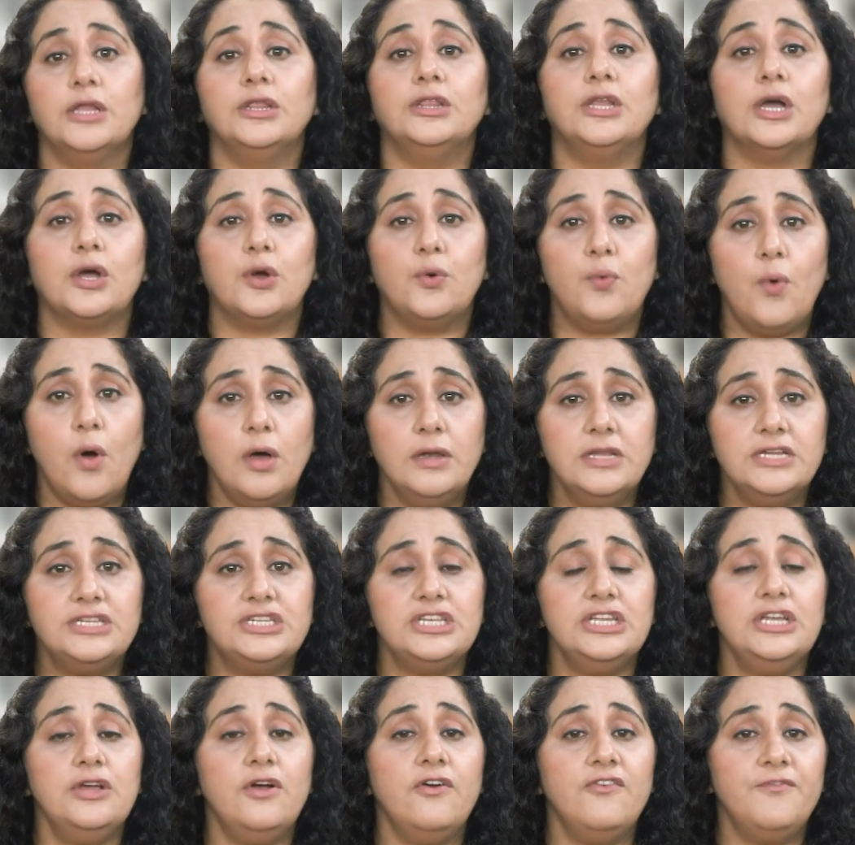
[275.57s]
The
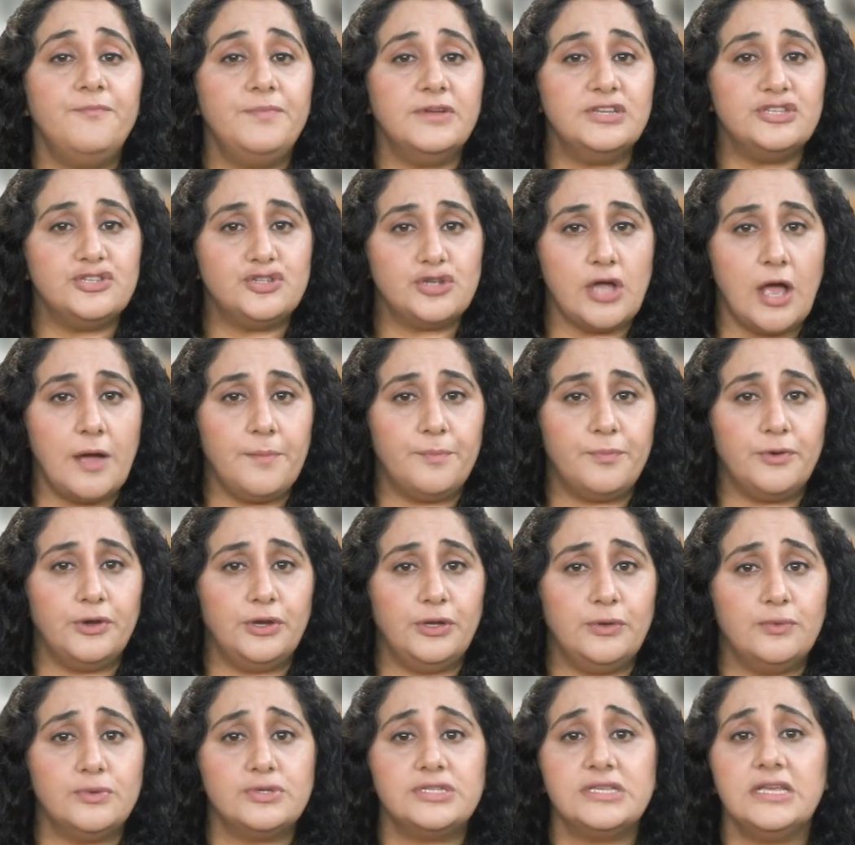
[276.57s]
quality of Punjab
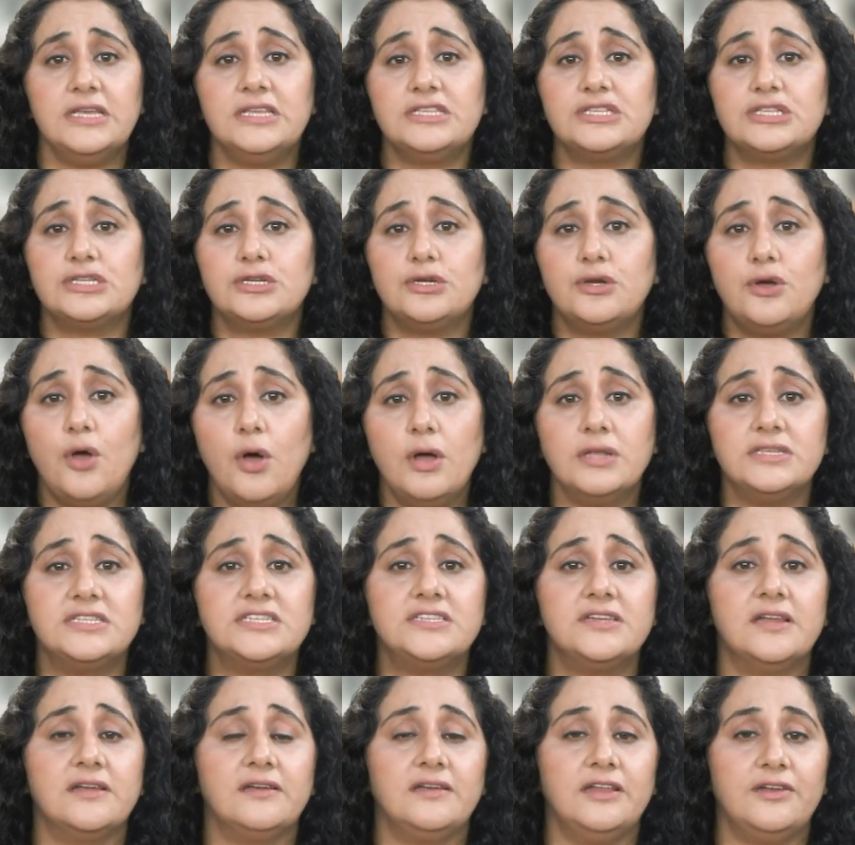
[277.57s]
produce is
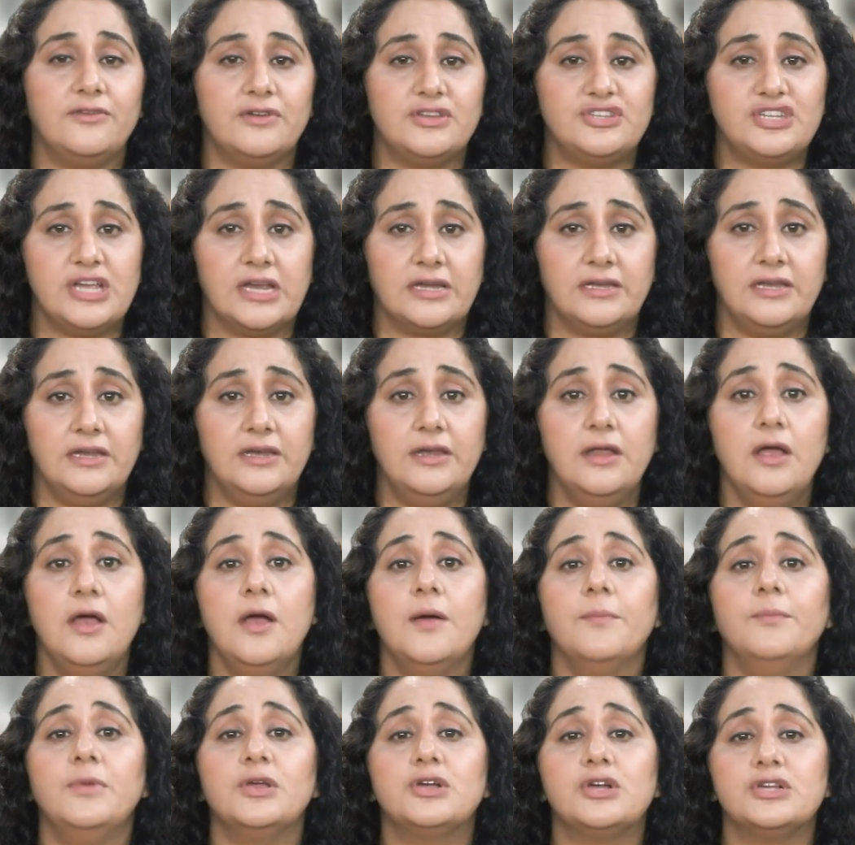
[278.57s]
constantly rejected
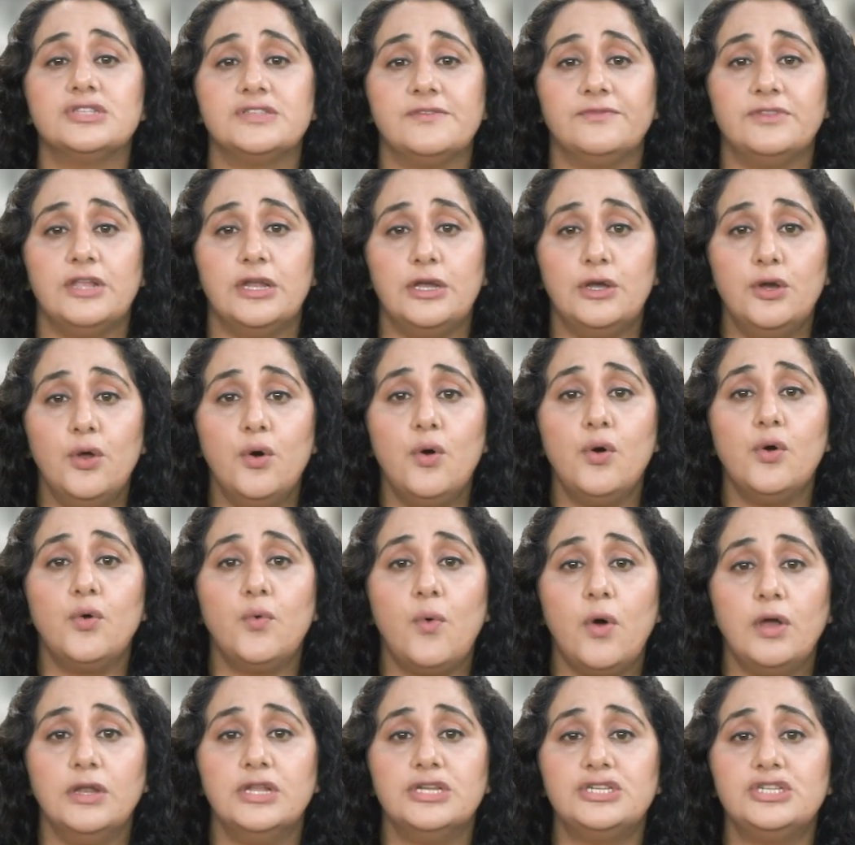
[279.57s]
because of the low
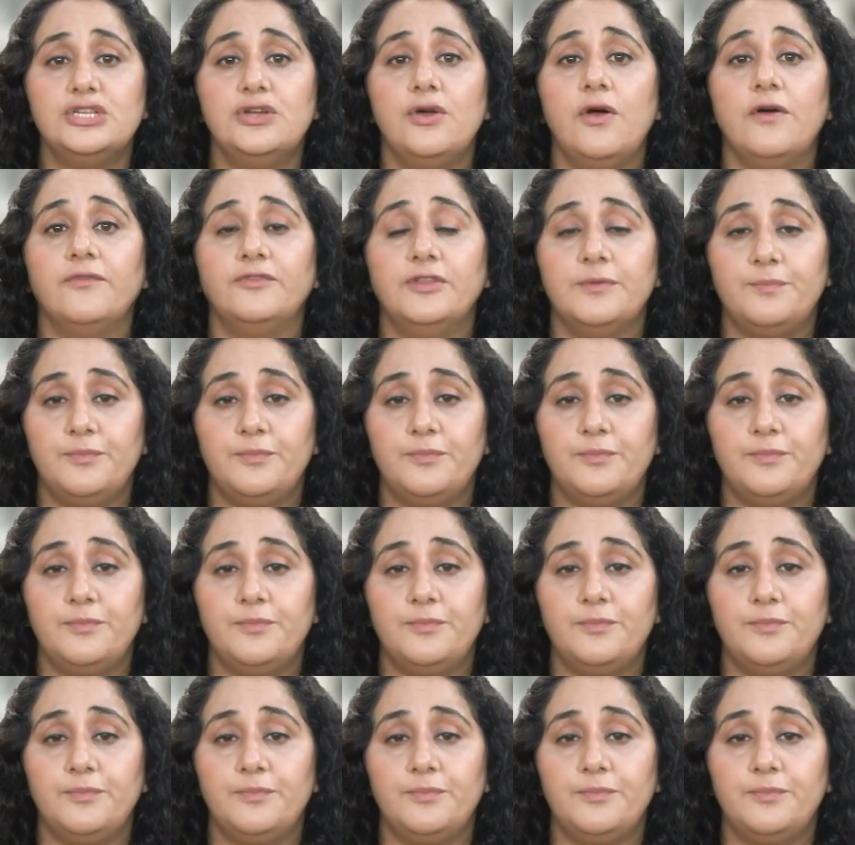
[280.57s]
quality of the